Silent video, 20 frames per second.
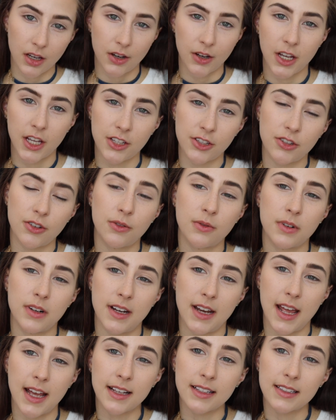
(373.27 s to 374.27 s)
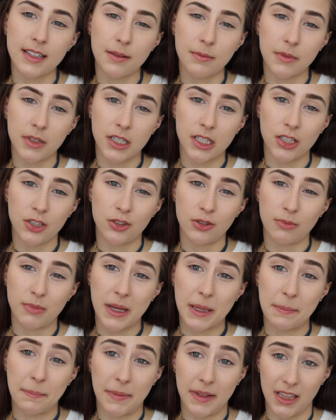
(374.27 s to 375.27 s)
Okay, so next I'm going to do
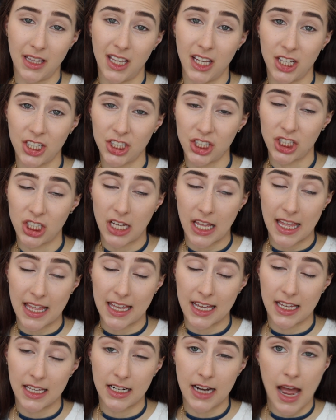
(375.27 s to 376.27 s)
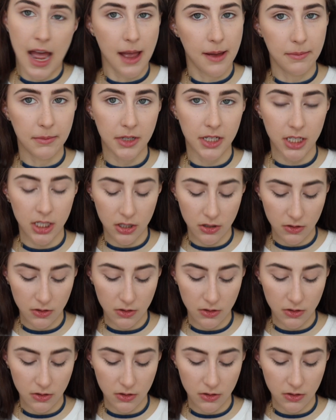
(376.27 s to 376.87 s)
my blush, and I'm going to